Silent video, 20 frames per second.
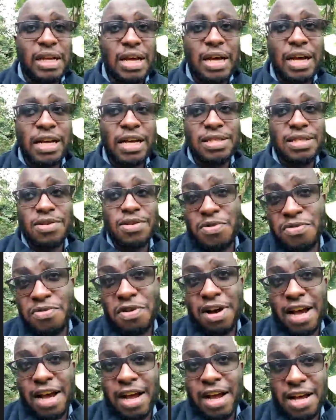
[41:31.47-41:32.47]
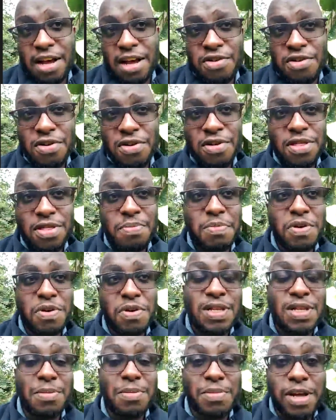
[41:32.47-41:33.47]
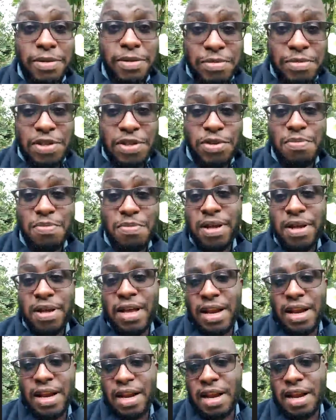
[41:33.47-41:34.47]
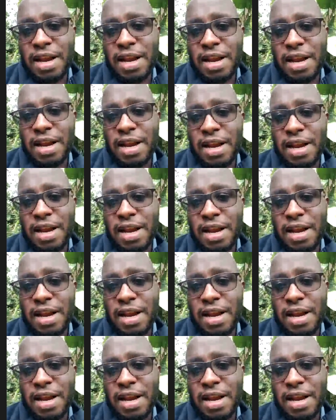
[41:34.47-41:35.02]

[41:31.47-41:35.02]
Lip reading: It's good for career growth because sometimes you may end up in